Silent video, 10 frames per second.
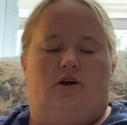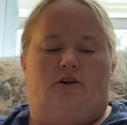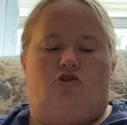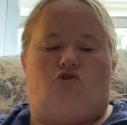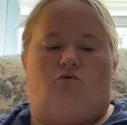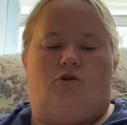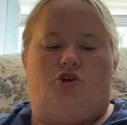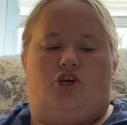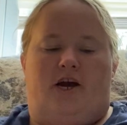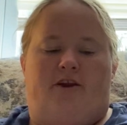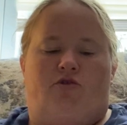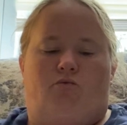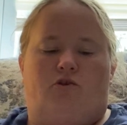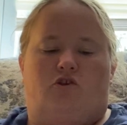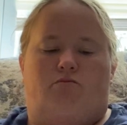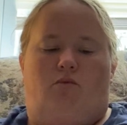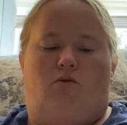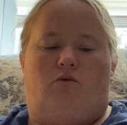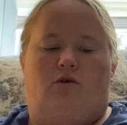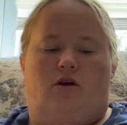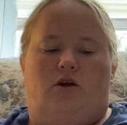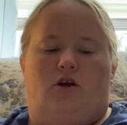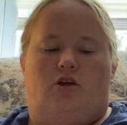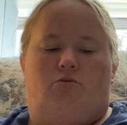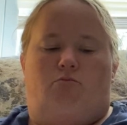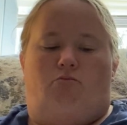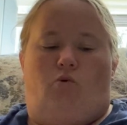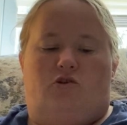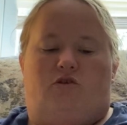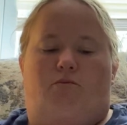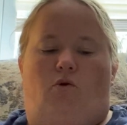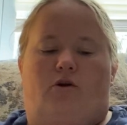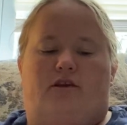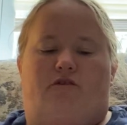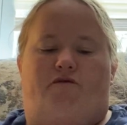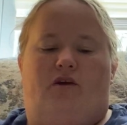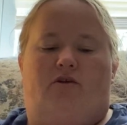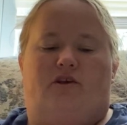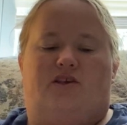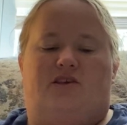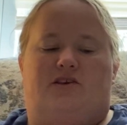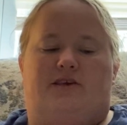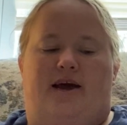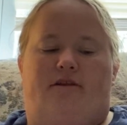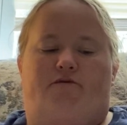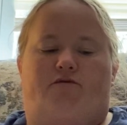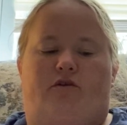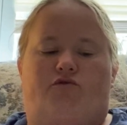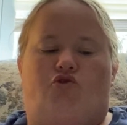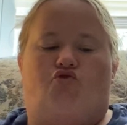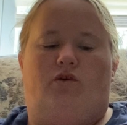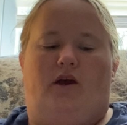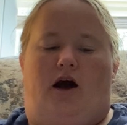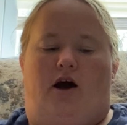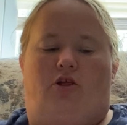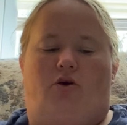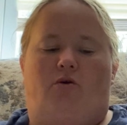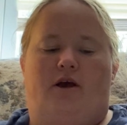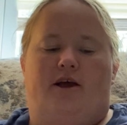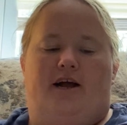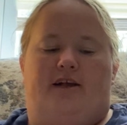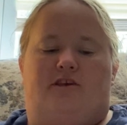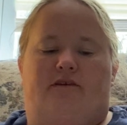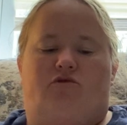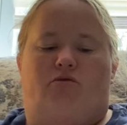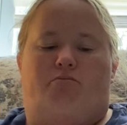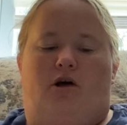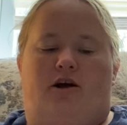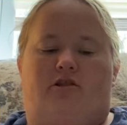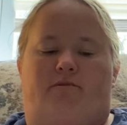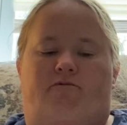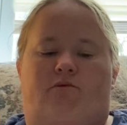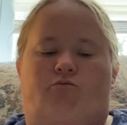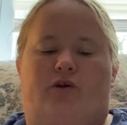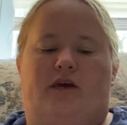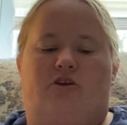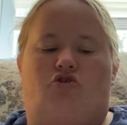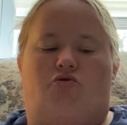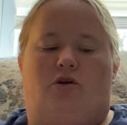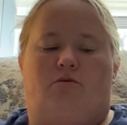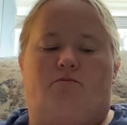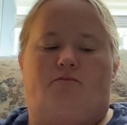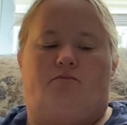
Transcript: The squirrel chattered once more, once more at the fairies and sat in front of the tree hollow as if to block them from re entering.